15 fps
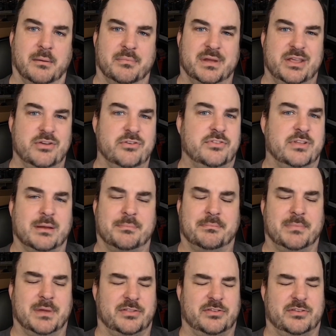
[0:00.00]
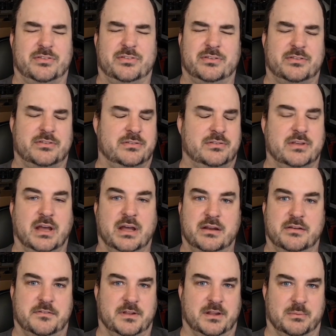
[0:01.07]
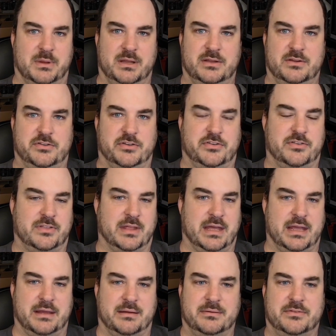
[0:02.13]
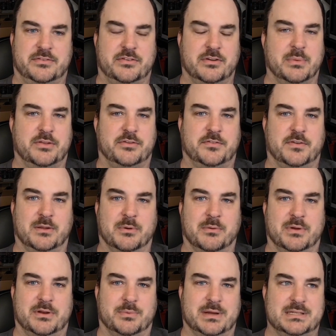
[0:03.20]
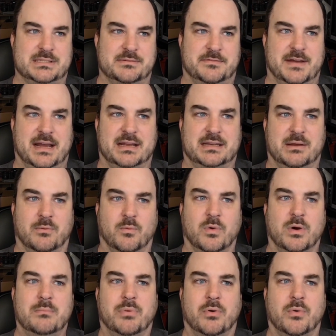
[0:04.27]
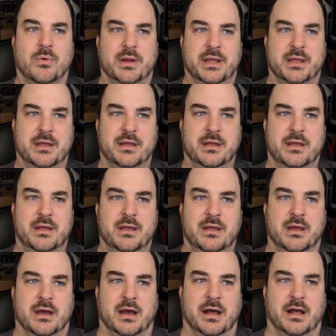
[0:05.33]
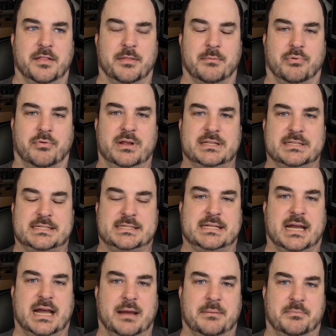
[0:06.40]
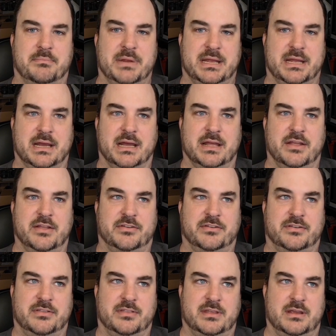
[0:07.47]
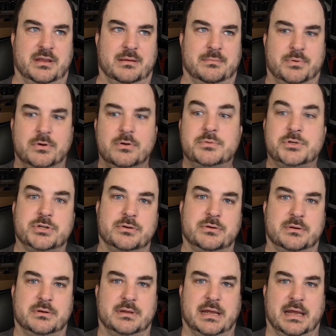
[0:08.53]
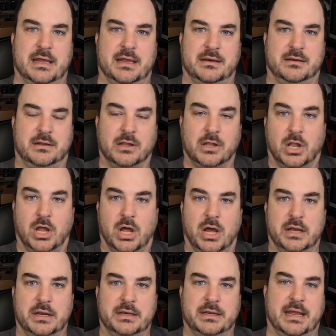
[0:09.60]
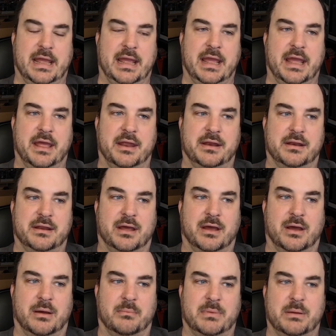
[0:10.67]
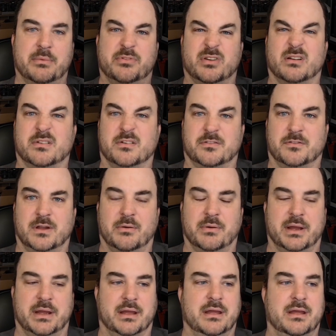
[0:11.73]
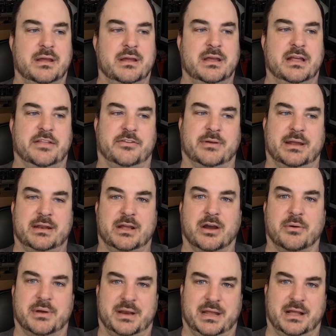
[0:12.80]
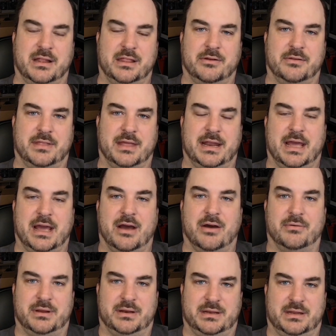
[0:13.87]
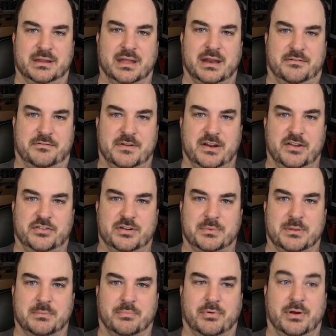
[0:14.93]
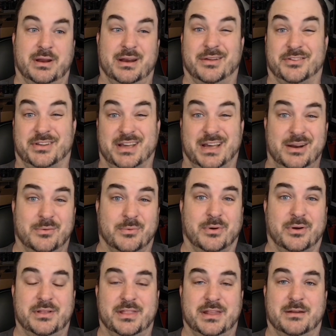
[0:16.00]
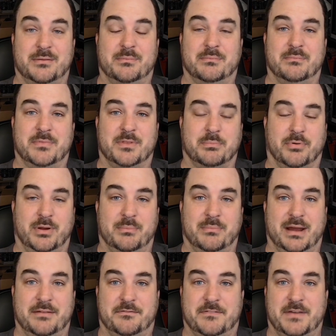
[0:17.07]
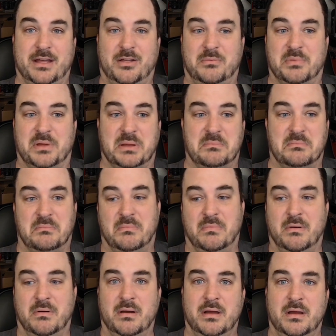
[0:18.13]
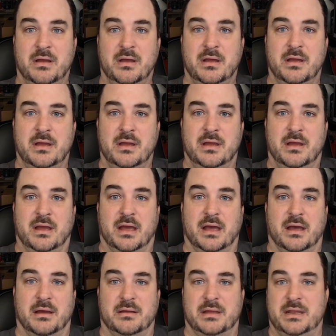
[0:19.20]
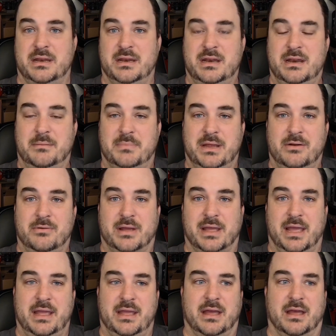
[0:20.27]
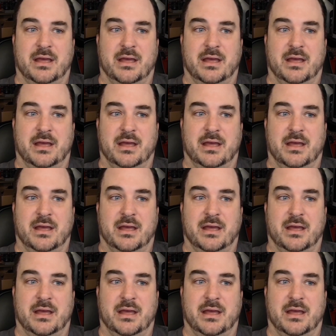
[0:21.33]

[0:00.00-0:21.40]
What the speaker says: Used up a ton of filament, just like so much filament went to waste. In fact, at one point, the print stopped because the poop chute had clogged and it was overflowing. And so I had to go in and clear that out and then let it finish up the print. And I was kind of worried that the print might fail, but it ended up being okay.